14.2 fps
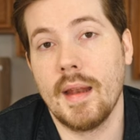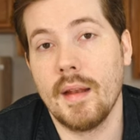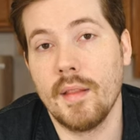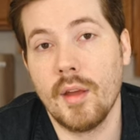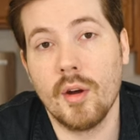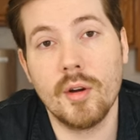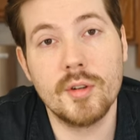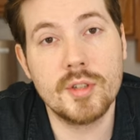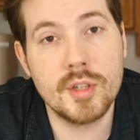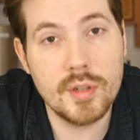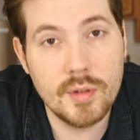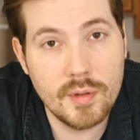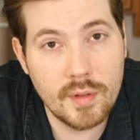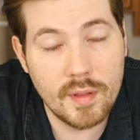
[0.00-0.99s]
And there are
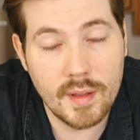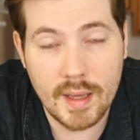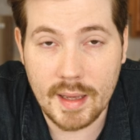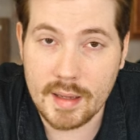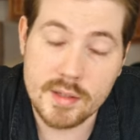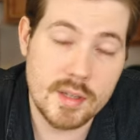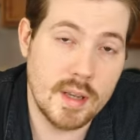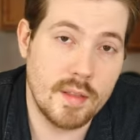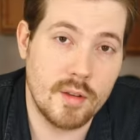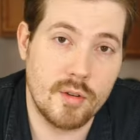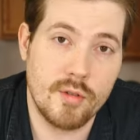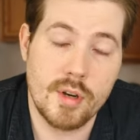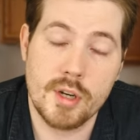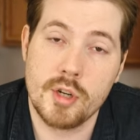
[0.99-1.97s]
two things in the
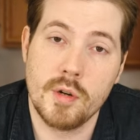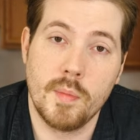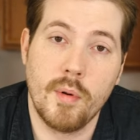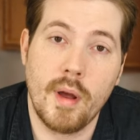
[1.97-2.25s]
traditional